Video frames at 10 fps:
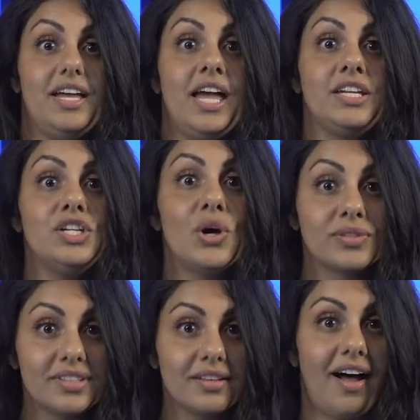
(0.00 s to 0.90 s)
And he
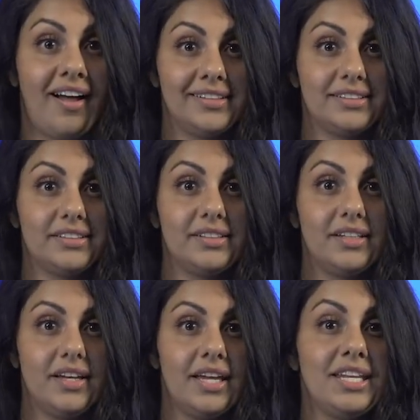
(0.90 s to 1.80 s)
knows the law,
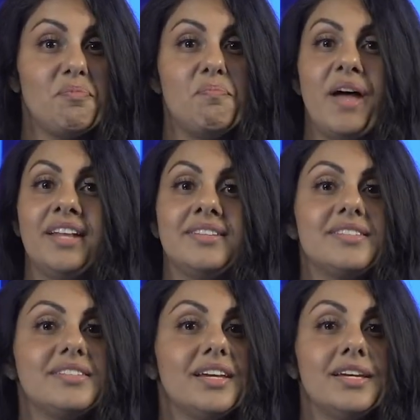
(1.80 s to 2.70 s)
and he
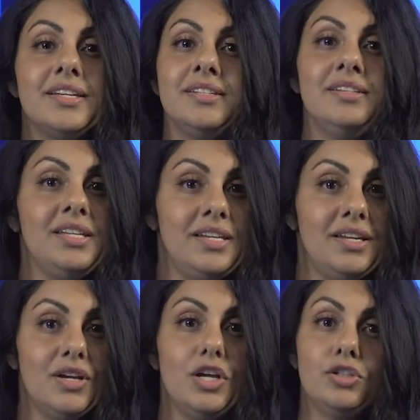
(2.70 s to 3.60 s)
bends his
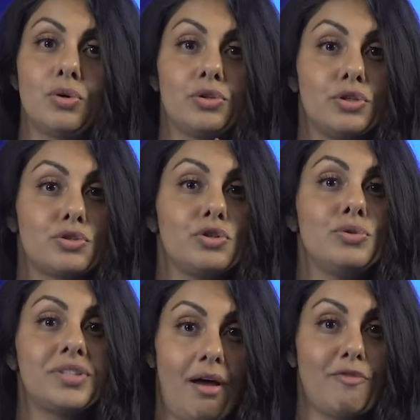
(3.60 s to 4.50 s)
knee toward the true
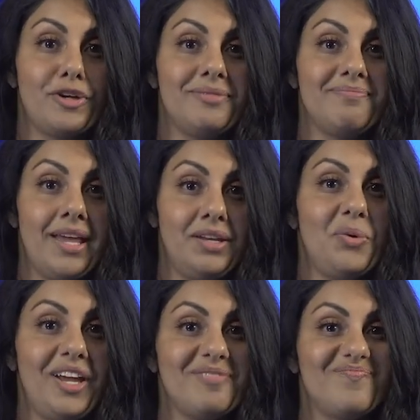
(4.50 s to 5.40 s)
sovereign
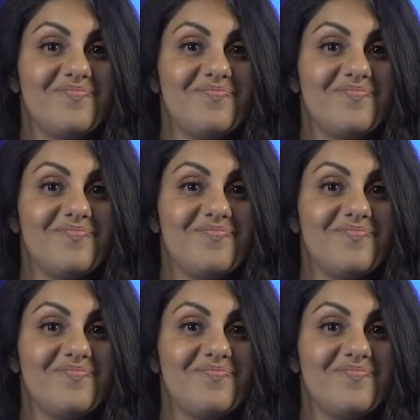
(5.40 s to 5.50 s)
anyway.